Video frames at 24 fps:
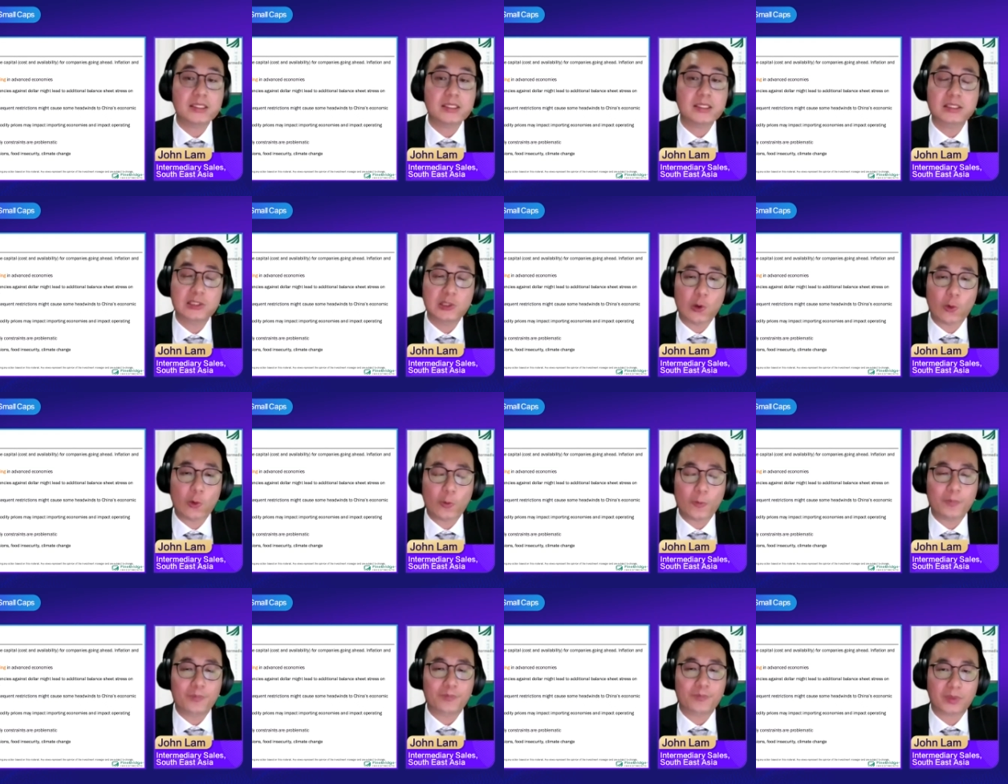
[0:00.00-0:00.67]

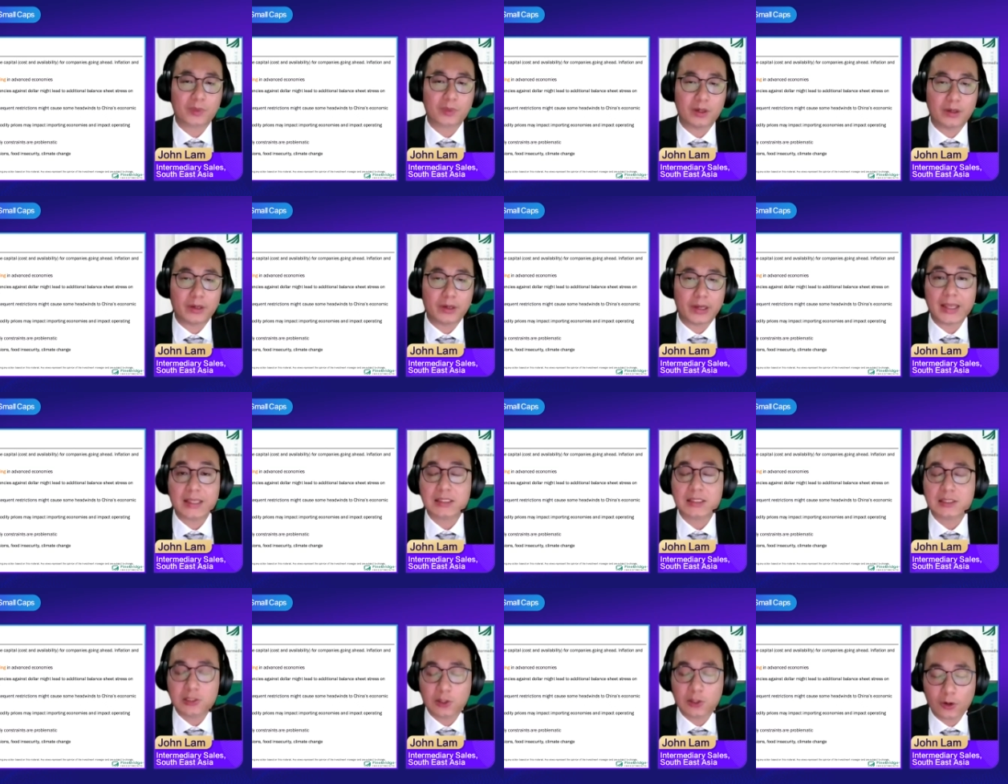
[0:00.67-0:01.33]
low,
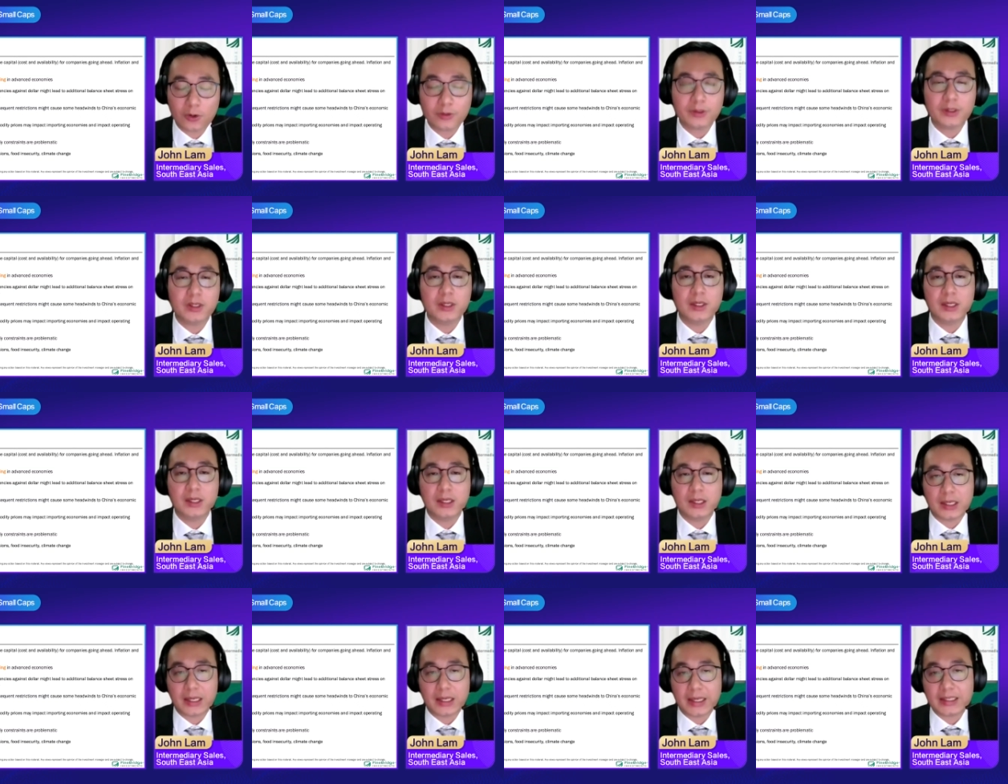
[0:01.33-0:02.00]
as long
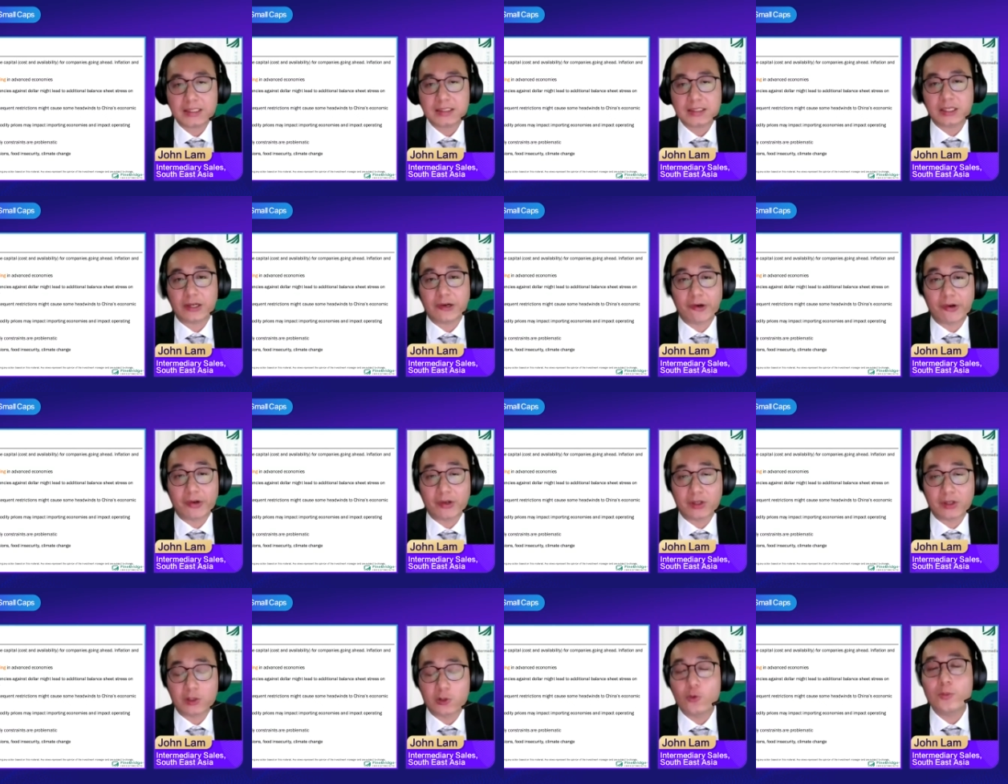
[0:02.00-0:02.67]
as there are
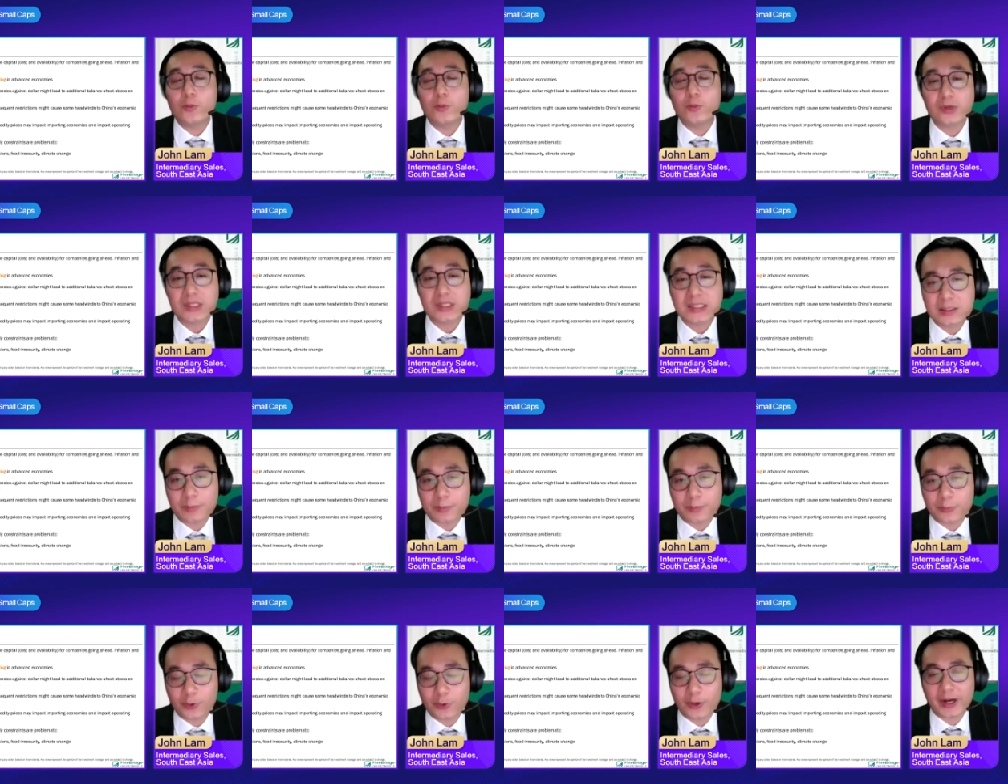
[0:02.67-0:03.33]
no more
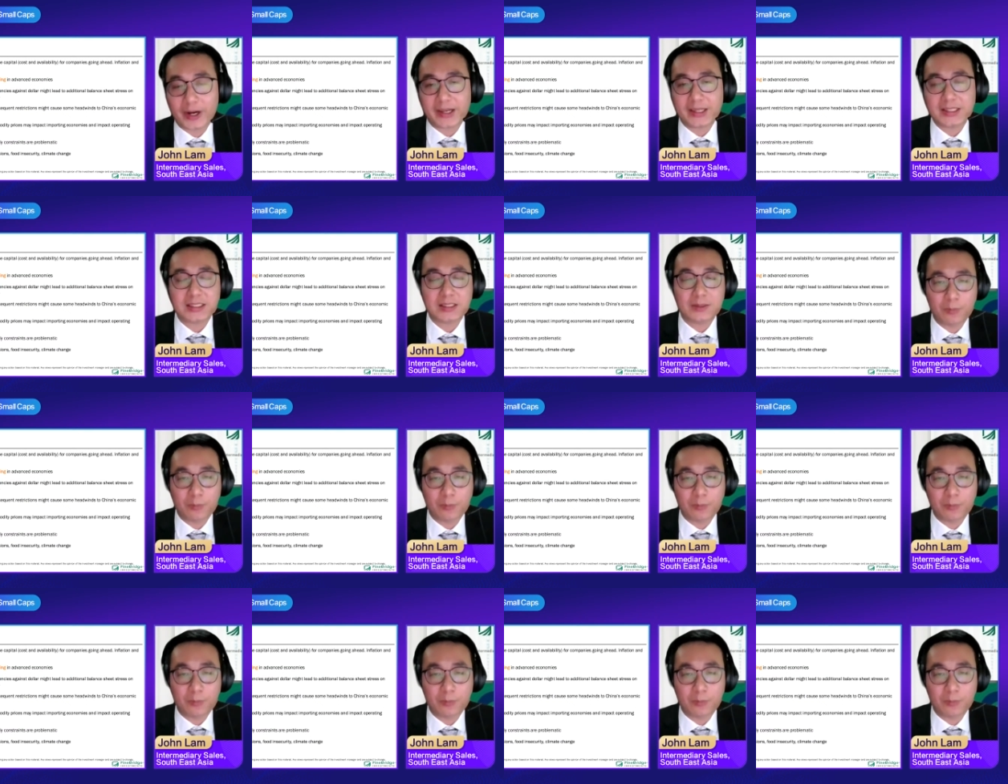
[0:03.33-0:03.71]
surprise